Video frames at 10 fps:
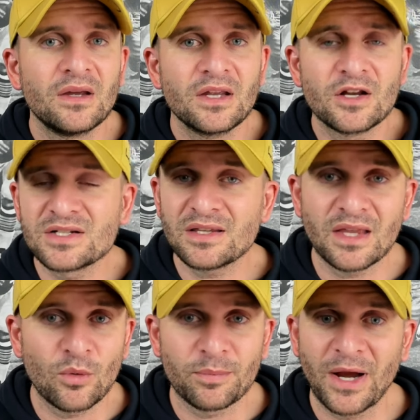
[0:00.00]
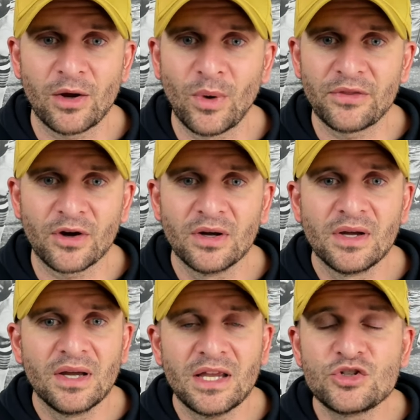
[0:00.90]
Here's the thing with Merriweather.
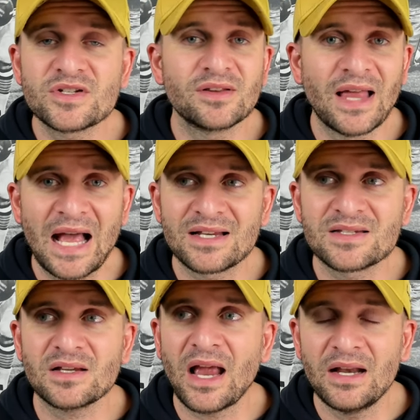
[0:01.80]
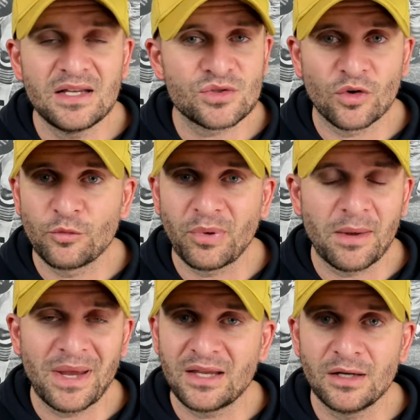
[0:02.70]
He just lacks any sort of
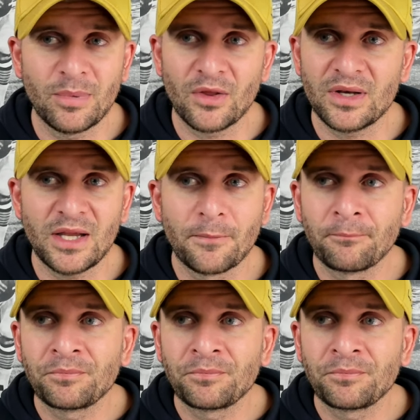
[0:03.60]
playmaking ability.